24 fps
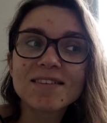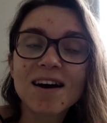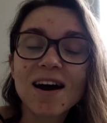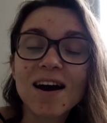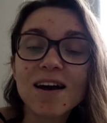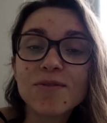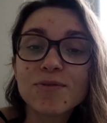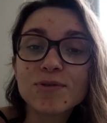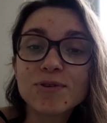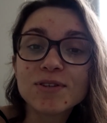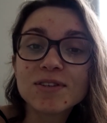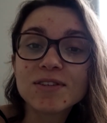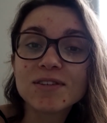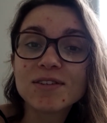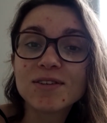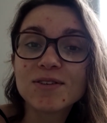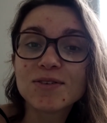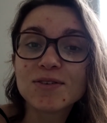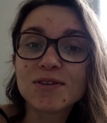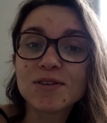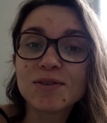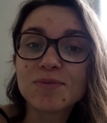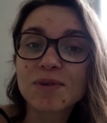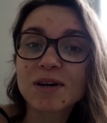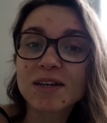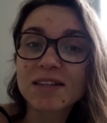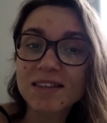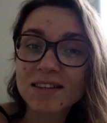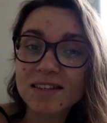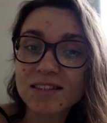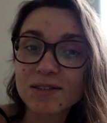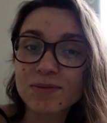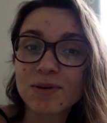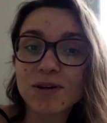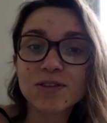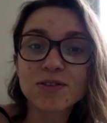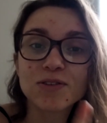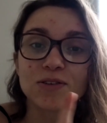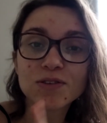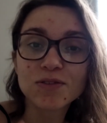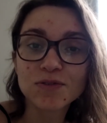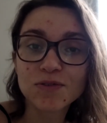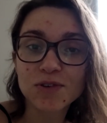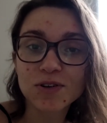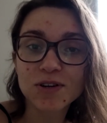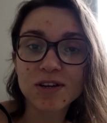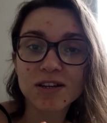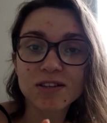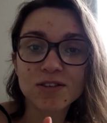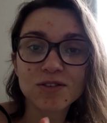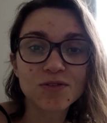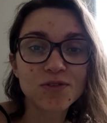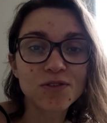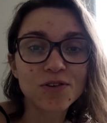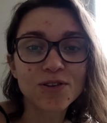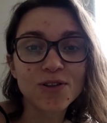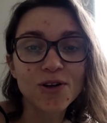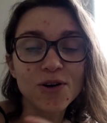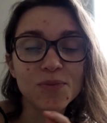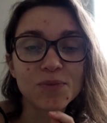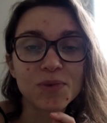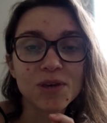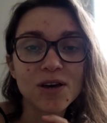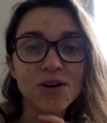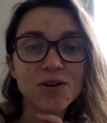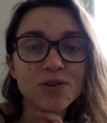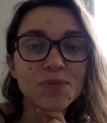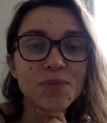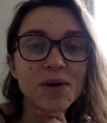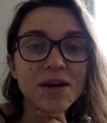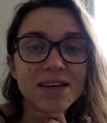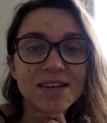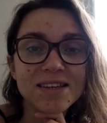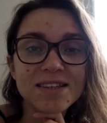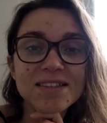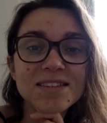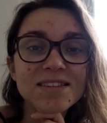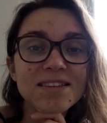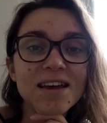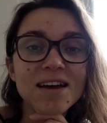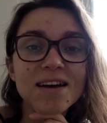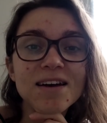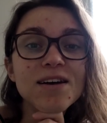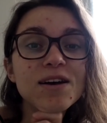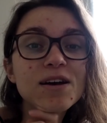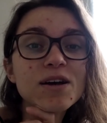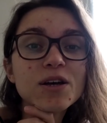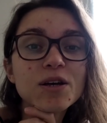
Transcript: I will see you in my next one don't forget to follow me on my insta